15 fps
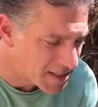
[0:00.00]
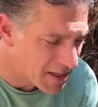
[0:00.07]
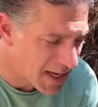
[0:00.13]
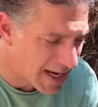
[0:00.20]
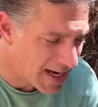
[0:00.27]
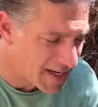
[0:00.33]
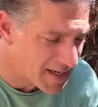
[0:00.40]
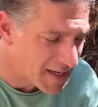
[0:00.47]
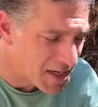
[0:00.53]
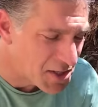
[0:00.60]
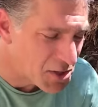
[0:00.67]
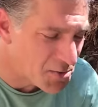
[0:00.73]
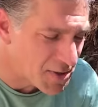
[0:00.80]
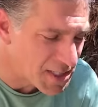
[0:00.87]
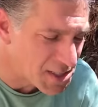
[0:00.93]
And
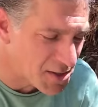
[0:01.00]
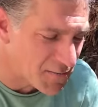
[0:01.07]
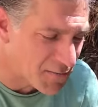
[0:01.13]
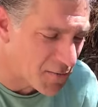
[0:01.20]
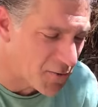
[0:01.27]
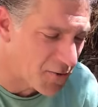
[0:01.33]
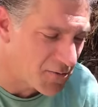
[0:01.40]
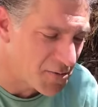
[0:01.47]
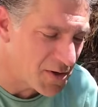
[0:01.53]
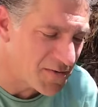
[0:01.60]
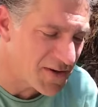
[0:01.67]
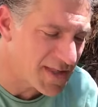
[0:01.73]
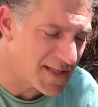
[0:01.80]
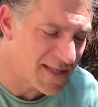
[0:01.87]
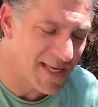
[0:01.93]
the reason for
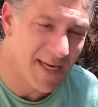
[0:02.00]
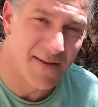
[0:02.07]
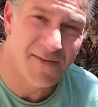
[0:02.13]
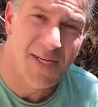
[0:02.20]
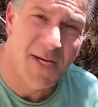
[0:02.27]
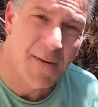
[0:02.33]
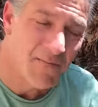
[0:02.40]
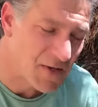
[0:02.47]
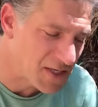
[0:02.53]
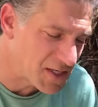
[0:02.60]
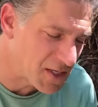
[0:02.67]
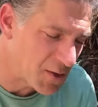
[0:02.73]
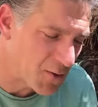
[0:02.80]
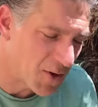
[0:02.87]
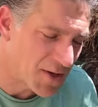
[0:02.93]
removing the leaves is
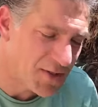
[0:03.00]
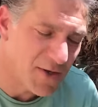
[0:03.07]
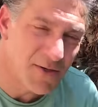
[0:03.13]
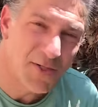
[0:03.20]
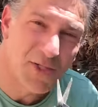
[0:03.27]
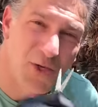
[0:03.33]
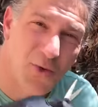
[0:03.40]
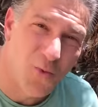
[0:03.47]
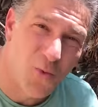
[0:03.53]
you don't want those to